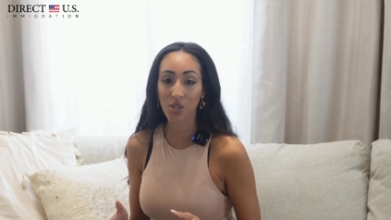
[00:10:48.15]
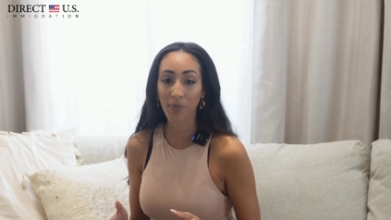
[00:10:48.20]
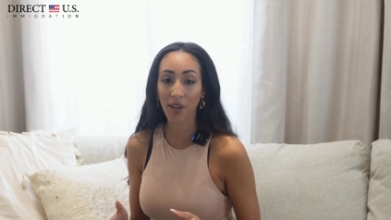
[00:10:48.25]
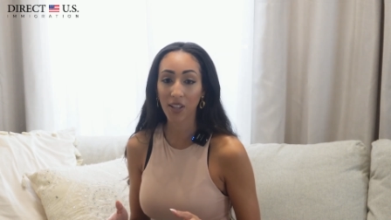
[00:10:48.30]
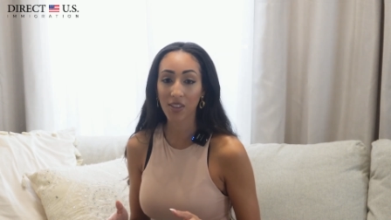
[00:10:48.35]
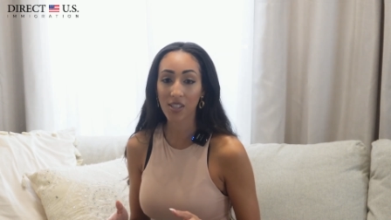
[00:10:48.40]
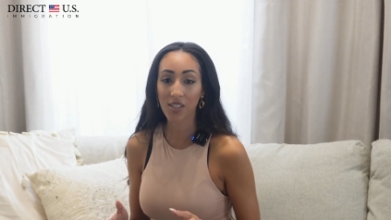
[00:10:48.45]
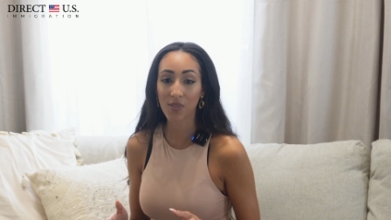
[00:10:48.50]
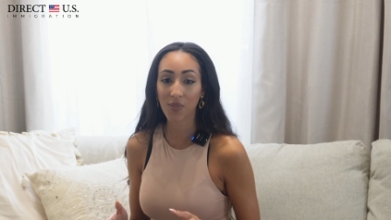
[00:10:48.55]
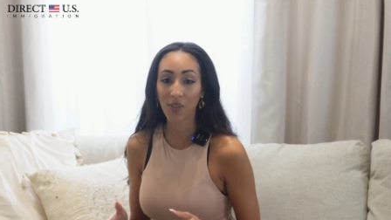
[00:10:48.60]

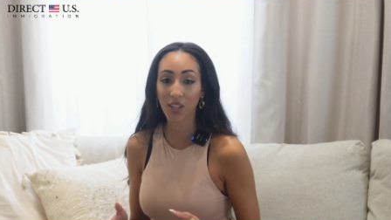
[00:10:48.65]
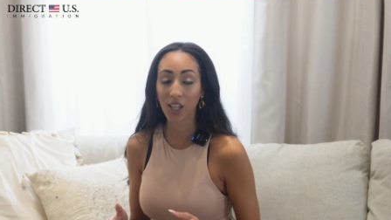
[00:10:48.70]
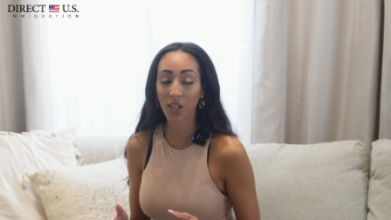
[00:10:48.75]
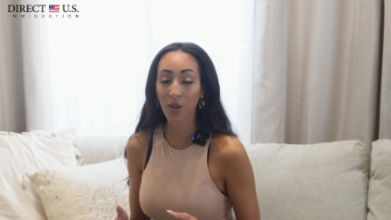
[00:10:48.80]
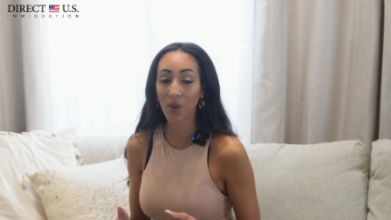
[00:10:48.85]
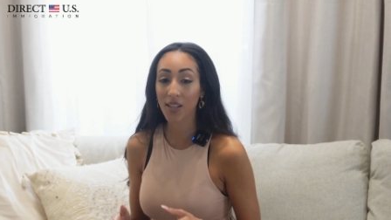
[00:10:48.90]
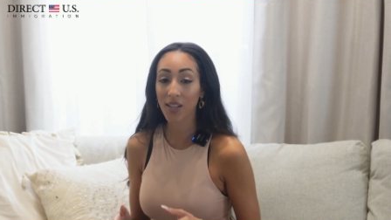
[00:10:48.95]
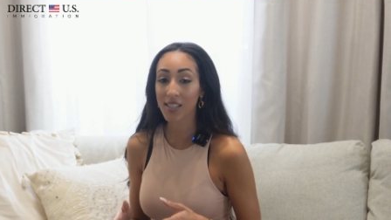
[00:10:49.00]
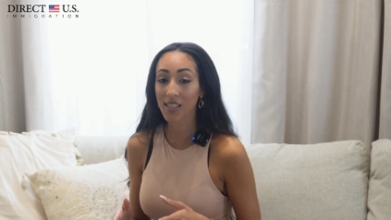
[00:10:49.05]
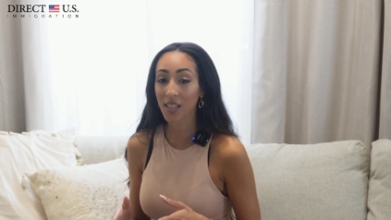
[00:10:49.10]
about this
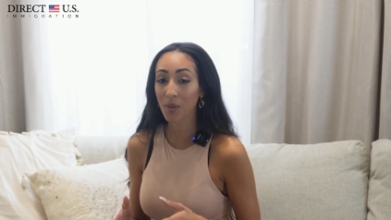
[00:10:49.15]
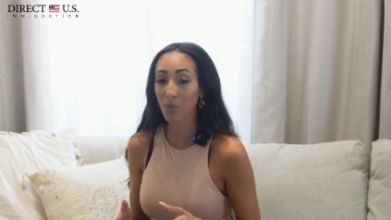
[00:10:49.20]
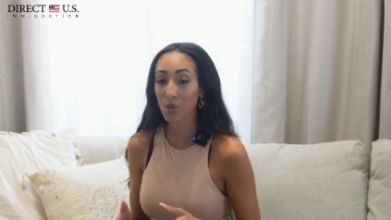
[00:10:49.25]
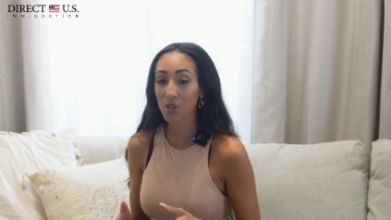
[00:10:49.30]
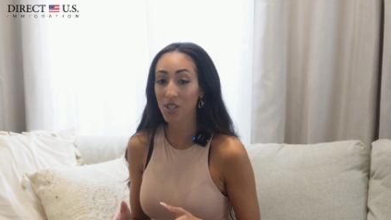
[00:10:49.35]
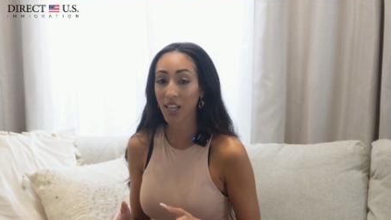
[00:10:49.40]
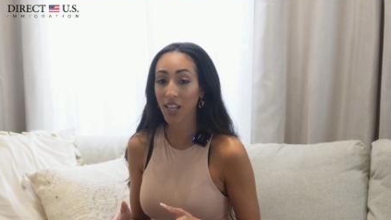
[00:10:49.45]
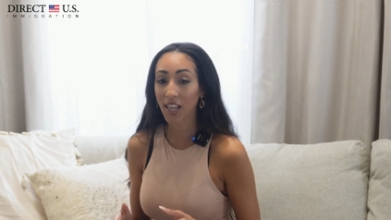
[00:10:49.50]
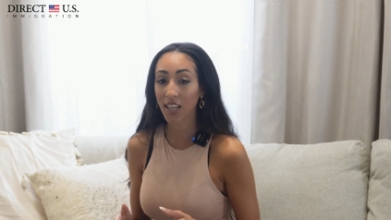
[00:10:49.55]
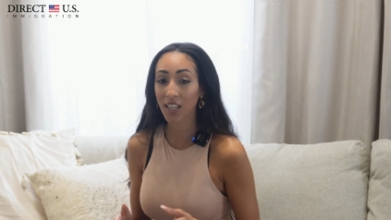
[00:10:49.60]
video as they
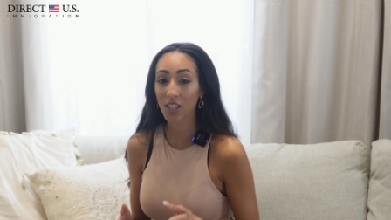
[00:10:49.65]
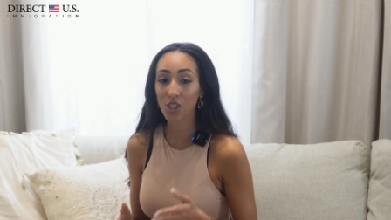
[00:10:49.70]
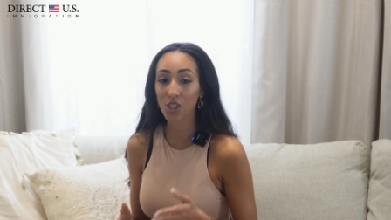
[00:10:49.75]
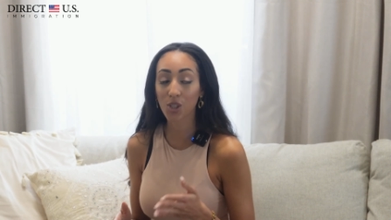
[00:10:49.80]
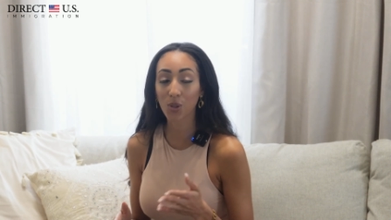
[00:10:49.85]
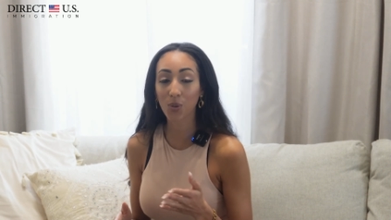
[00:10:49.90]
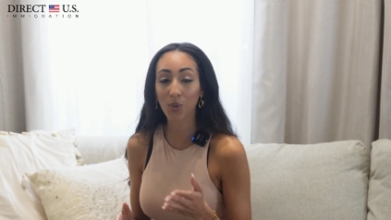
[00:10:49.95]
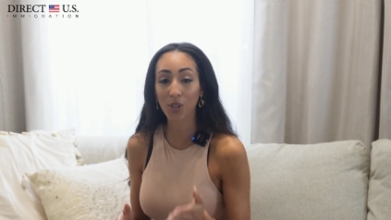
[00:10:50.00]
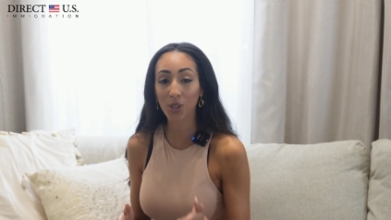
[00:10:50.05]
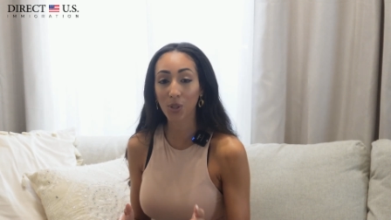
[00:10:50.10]
pertain
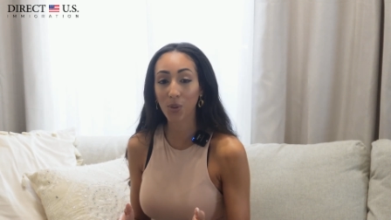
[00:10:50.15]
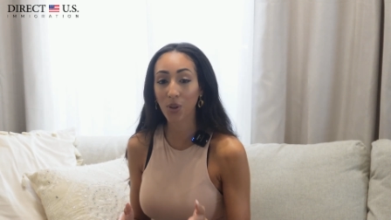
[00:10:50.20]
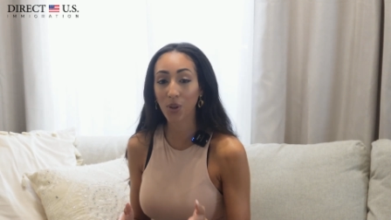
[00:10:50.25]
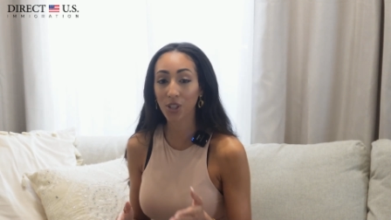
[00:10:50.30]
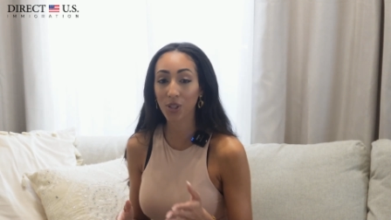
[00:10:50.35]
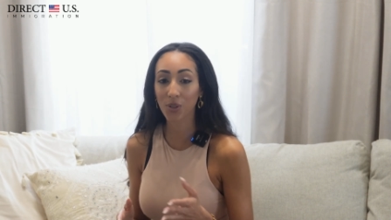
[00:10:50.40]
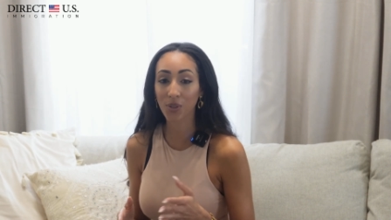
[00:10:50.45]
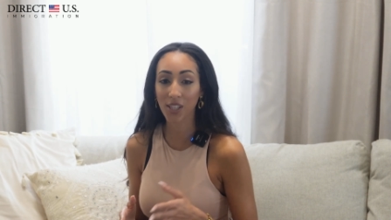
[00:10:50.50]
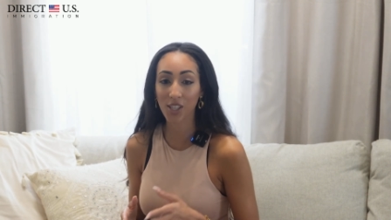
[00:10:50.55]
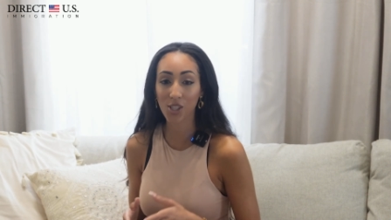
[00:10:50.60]
to your
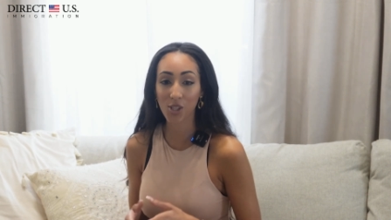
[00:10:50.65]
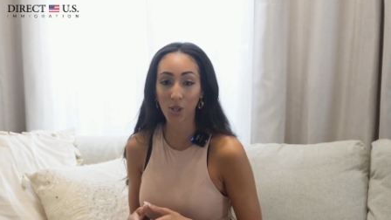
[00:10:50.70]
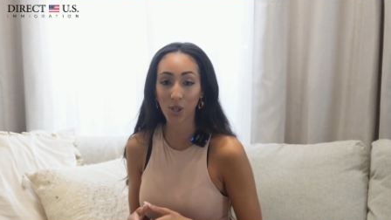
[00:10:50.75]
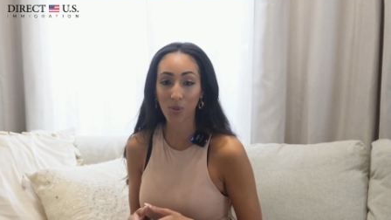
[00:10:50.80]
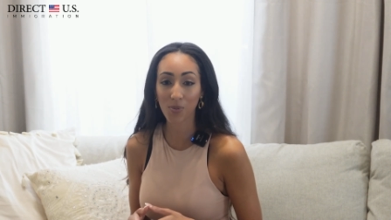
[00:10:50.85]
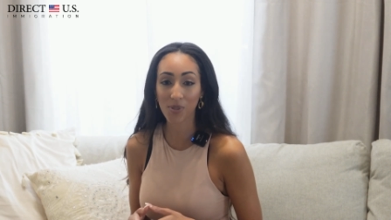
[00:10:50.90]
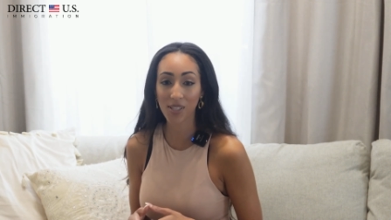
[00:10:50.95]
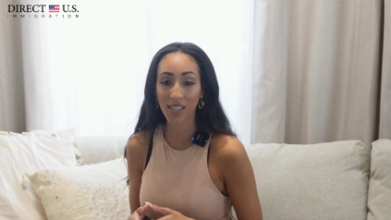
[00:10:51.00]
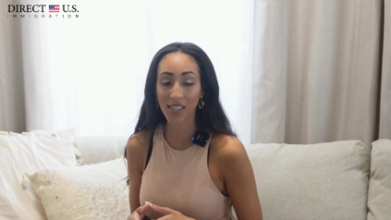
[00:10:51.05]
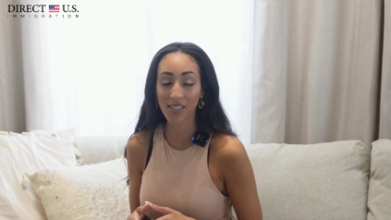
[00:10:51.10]
unique
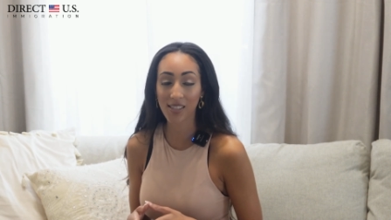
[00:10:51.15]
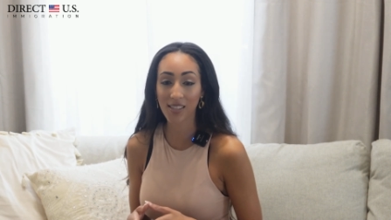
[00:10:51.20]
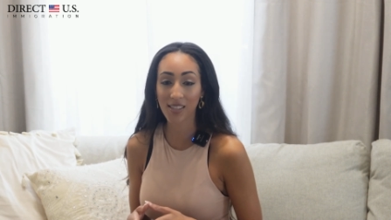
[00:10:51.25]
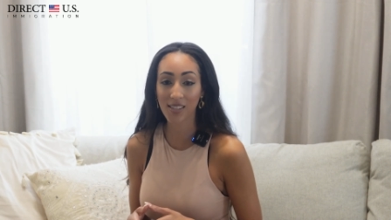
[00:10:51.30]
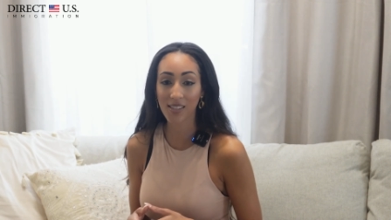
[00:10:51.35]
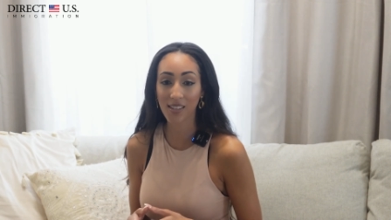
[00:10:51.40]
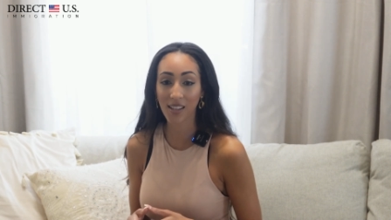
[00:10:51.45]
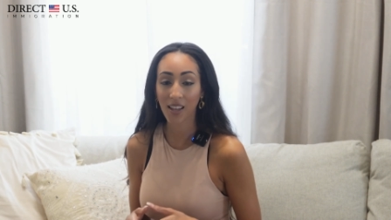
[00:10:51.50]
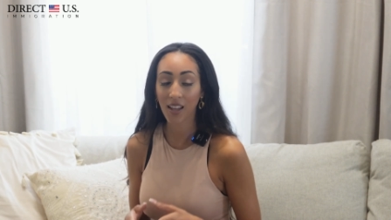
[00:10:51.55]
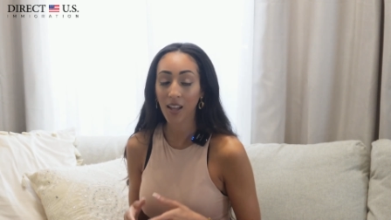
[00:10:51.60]

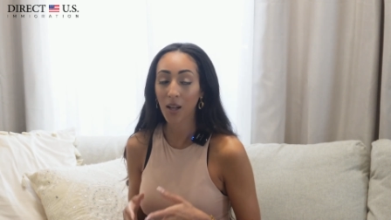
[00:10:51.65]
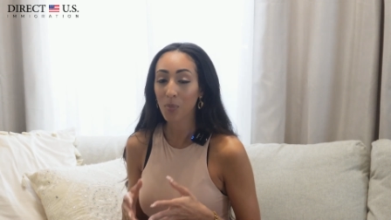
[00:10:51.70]
circumstances,